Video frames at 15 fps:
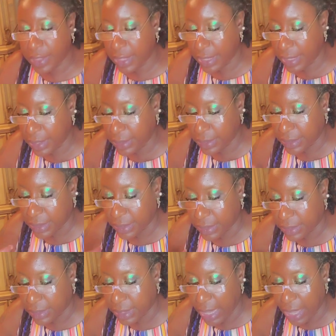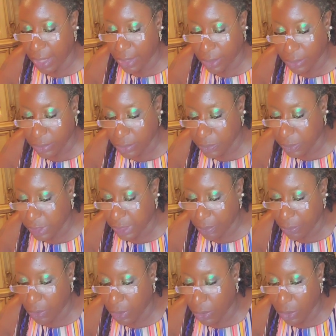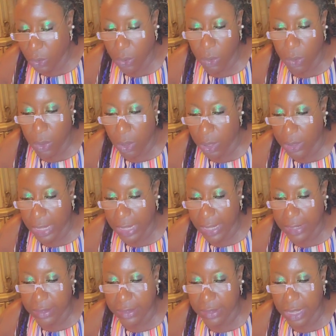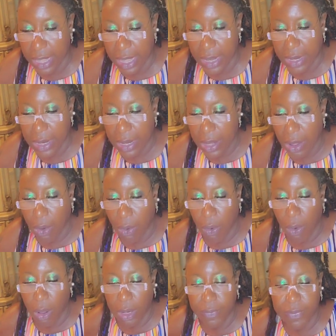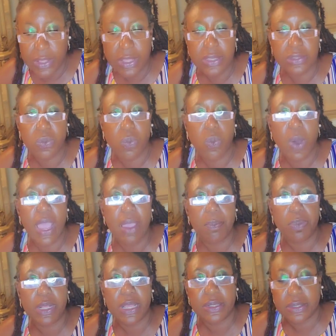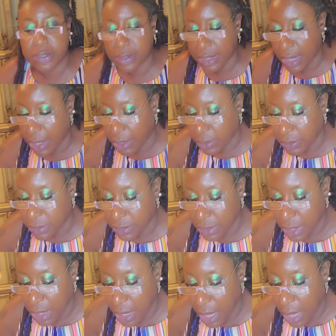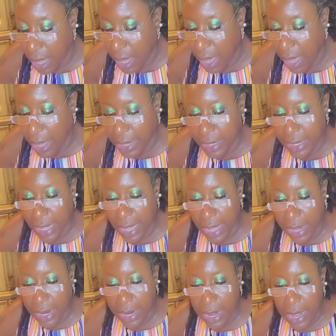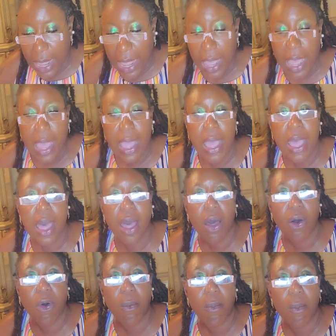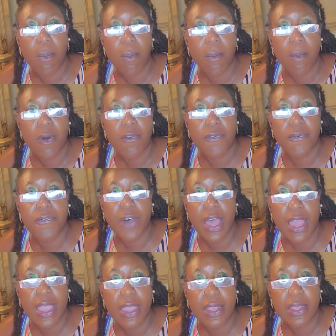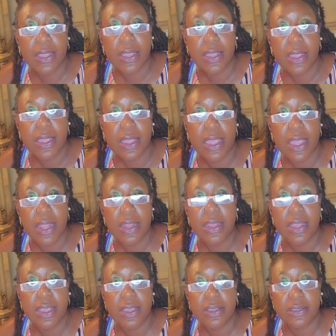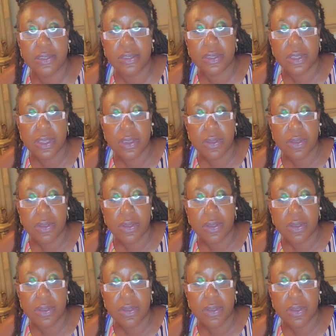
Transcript: these cells, which I'm going to call, like I said, all of these white blood cells, again, help fight in this